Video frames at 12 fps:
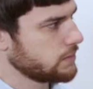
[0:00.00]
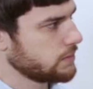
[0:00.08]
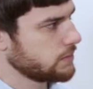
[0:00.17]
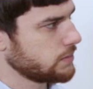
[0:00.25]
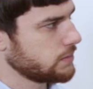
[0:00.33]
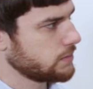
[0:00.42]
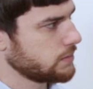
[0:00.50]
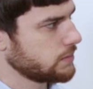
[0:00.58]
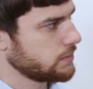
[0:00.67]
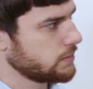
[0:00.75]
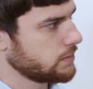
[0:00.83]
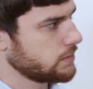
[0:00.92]

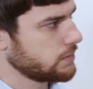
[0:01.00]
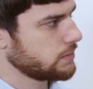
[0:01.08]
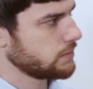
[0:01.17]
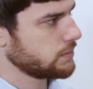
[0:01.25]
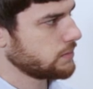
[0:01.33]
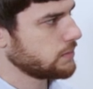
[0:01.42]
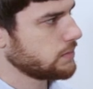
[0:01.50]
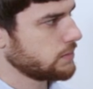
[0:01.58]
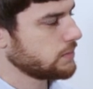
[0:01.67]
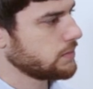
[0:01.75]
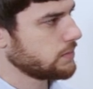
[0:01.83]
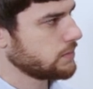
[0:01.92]

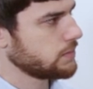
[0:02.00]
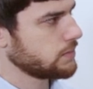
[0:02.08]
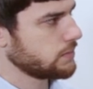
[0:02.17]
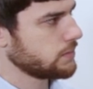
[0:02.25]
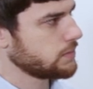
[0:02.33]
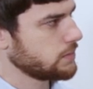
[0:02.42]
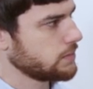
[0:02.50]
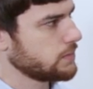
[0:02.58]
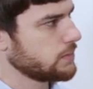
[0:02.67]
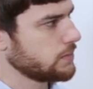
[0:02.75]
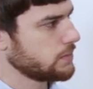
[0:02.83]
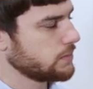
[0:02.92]

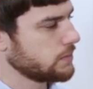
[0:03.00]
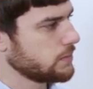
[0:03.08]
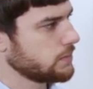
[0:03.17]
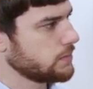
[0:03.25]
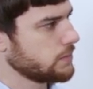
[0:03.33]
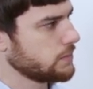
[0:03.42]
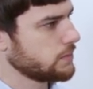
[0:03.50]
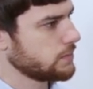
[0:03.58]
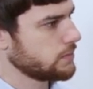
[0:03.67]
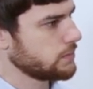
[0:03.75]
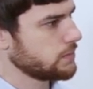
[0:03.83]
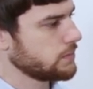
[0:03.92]

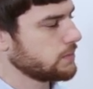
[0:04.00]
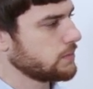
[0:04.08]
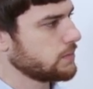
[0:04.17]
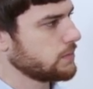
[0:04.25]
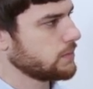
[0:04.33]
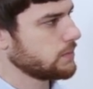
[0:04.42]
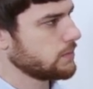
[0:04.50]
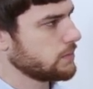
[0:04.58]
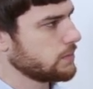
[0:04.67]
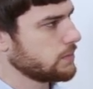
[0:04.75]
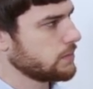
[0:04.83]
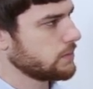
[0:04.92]

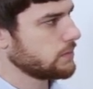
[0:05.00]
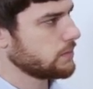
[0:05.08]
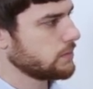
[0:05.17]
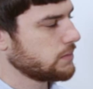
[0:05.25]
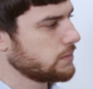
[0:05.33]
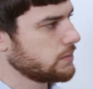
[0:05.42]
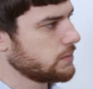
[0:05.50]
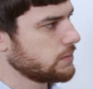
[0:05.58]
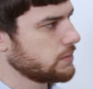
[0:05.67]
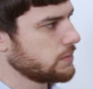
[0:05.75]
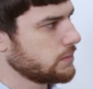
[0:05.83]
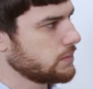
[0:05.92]

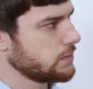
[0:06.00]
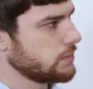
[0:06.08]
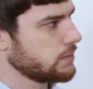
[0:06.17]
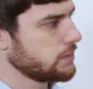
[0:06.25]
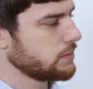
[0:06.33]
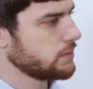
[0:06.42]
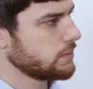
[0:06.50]
The person shown says nothing.